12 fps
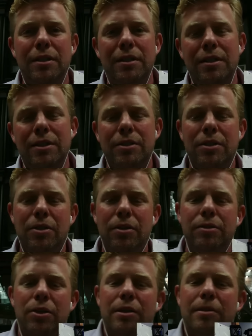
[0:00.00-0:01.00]
there's
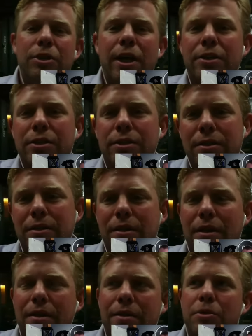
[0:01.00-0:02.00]
certain objectives
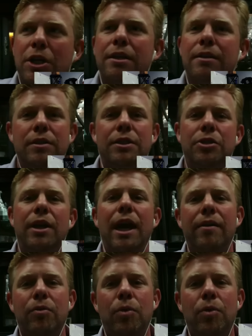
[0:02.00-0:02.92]
that you have.